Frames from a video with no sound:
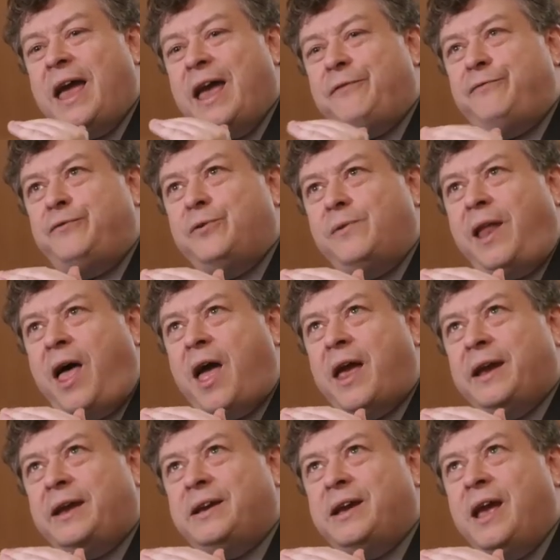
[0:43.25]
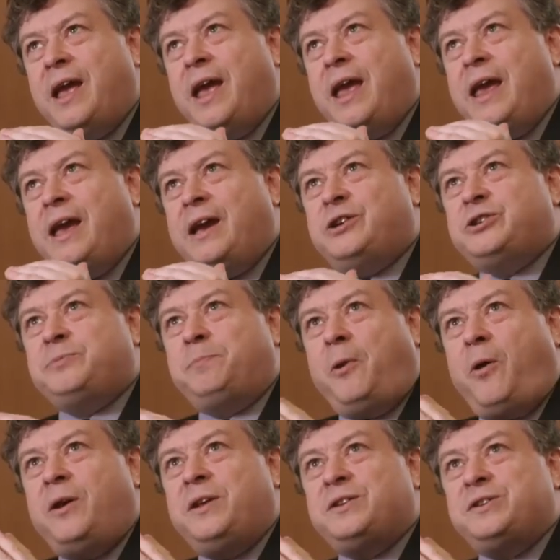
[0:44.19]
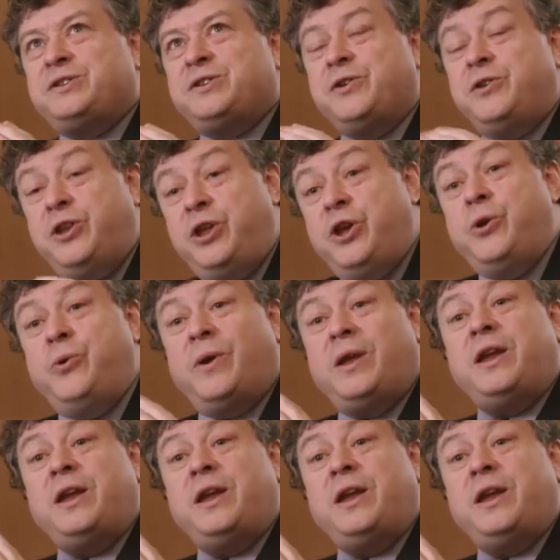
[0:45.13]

if you like, exploits new